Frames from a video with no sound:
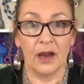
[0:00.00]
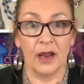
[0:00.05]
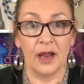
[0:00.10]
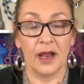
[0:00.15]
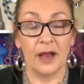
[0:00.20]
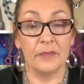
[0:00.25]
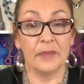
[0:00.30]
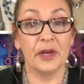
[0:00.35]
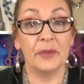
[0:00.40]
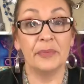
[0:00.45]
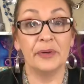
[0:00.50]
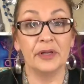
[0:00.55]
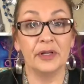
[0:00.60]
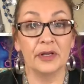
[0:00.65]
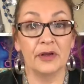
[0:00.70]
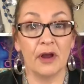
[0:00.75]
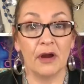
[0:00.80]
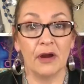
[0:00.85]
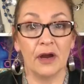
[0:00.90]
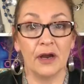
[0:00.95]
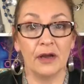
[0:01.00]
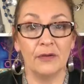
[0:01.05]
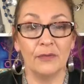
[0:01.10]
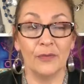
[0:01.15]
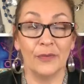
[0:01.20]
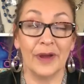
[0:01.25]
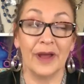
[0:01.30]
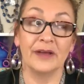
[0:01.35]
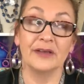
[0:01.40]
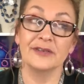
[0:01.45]
I'm going to pull a card.
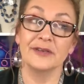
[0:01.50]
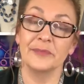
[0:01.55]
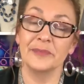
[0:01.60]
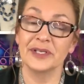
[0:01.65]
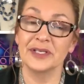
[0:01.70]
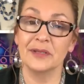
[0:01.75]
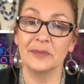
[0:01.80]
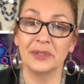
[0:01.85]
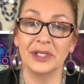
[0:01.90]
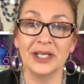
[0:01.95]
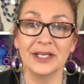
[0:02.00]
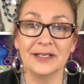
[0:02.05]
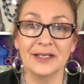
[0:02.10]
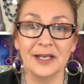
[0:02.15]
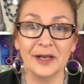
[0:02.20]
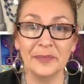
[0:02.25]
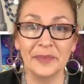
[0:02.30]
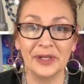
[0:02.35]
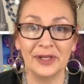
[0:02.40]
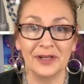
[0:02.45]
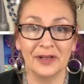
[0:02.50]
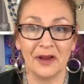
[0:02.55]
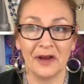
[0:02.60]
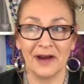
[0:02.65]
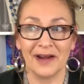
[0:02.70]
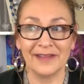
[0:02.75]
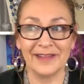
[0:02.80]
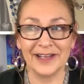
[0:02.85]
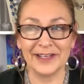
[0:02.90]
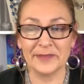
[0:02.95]
Well, actually, Mr. Bling's going to pull a
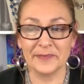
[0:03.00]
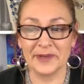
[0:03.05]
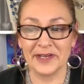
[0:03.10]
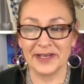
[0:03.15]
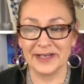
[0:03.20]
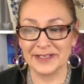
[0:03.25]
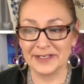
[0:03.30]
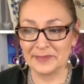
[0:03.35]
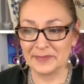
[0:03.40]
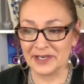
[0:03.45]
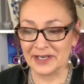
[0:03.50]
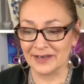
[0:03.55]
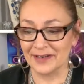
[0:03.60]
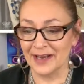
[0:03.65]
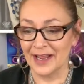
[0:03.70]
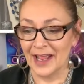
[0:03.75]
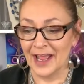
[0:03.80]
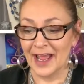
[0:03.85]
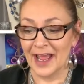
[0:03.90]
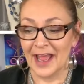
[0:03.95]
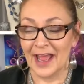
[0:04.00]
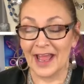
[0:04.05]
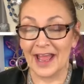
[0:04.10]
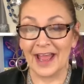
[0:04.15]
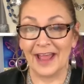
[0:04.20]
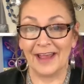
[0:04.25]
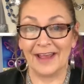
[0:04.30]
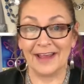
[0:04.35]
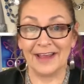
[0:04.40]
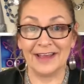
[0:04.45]
card. That's my husband.
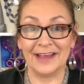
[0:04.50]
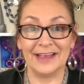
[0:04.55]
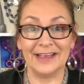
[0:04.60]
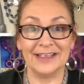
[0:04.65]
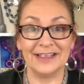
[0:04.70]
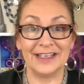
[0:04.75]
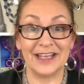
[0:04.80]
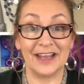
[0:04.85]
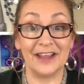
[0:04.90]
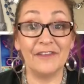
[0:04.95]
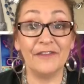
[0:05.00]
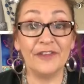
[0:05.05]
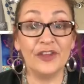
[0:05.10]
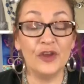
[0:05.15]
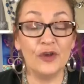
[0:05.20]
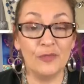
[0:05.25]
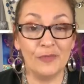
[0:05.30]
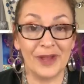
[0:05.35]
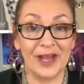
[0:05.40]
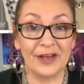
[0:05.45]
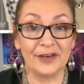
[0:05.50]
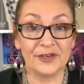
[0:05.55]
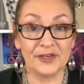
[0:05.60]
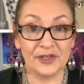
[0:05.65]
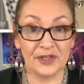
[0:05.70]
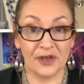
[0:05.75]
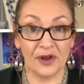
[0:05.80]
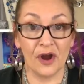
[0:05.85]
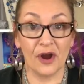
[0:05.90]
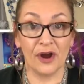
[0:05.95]
And if you match
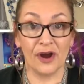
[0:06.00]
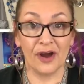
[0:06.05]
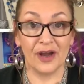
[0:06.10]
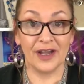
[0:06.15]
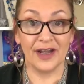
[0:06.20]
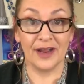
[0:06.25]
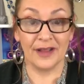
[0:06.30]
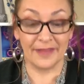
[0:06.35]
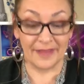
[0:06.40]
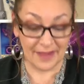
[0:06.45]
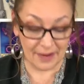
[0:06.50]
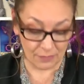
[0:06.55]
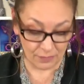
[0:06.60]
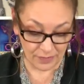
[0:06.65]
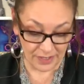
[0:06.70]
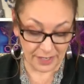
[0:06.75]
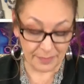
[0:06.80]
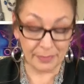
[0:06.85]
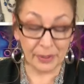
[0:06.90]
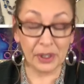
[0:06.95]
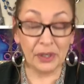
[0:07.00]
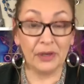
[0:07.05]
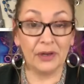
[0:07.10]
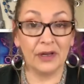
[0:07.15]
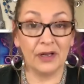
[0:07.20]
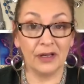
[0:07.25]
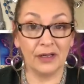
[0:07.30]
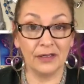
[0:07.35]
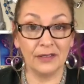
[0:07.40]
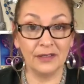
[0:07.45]
the card that we
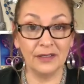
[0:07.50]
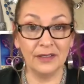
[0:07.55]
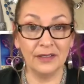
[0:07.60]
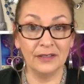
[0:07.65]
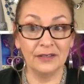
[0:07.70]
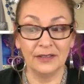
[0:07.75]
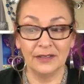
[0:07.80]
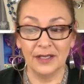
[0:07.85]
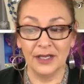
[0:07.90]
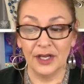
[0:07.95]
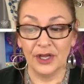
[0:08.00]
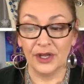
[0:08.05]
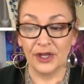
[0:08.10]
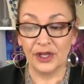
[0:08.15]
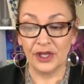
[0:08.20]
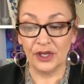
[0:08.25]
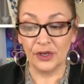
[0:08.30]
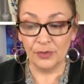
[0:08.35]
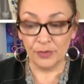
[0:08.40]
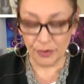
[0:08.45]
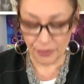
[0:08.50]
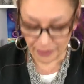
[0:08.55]
pull, you will